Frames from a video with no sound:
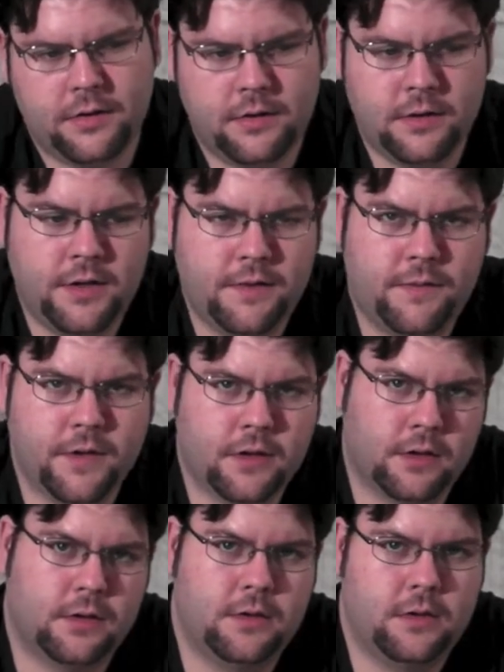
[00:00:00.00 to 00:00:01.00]

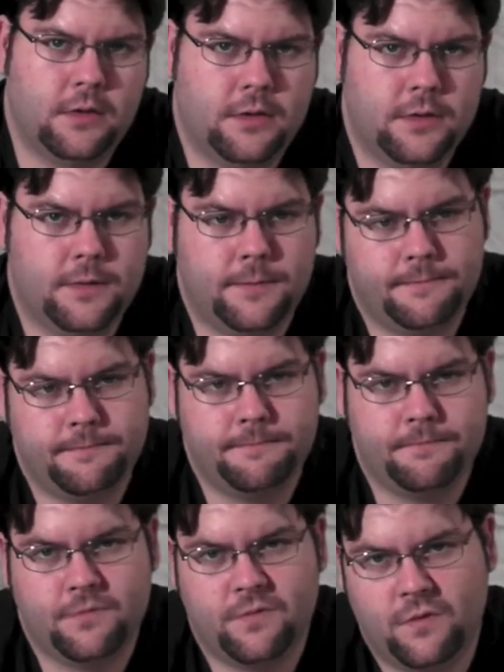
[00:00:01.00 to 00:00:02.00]
difficult
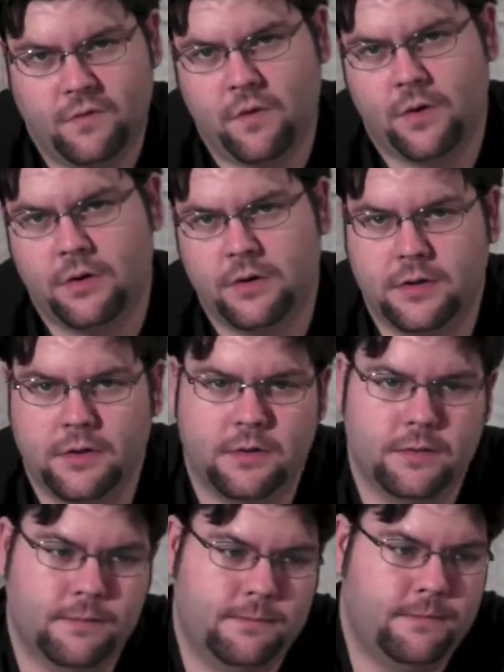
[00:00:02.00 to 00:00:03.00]
for
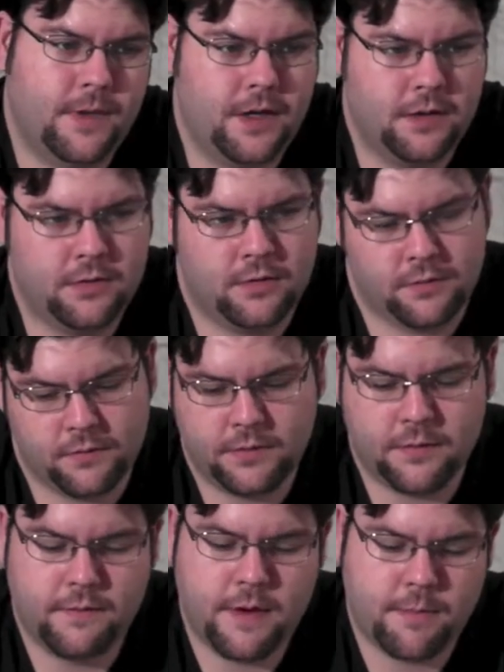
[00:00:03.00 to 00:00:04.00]
the, I don't know,
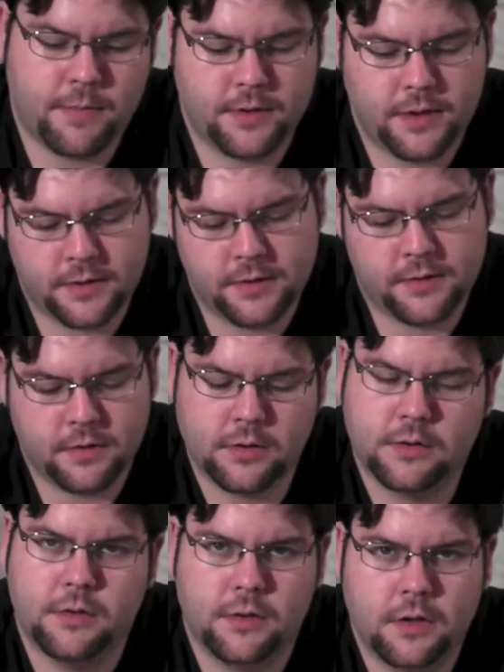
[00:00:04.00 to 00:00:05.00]
the vapor that is
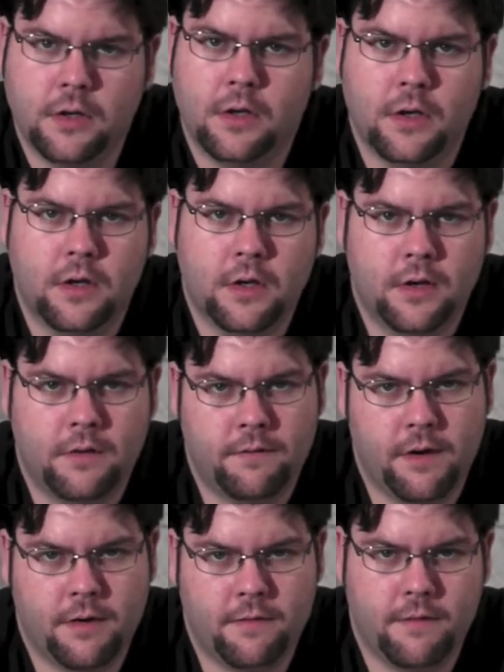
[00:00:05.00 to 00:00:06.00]
not
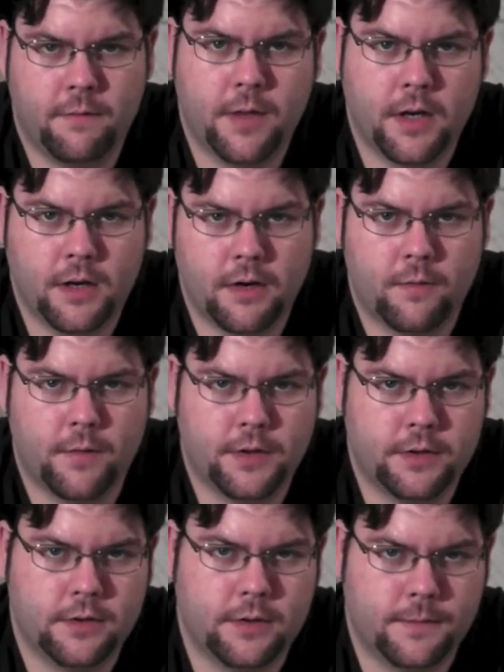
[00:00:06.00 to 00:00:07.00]
very familiar with
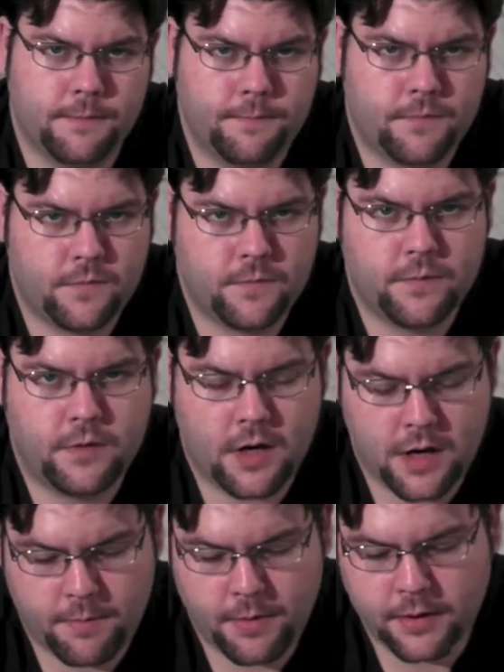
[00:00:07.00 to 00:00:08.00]
the
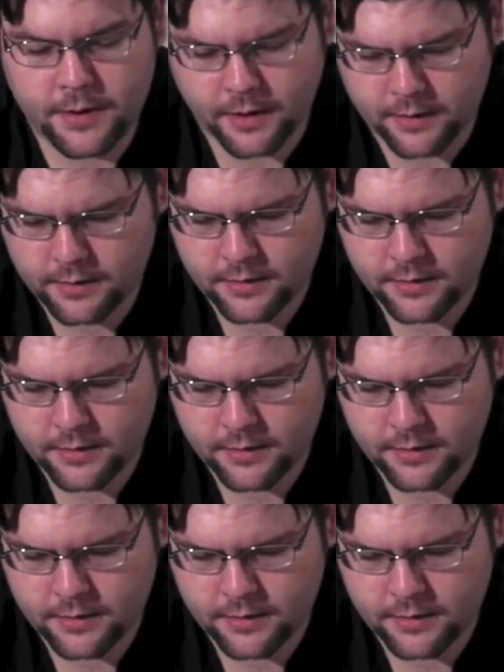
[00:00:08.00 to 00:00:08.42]
rebuilding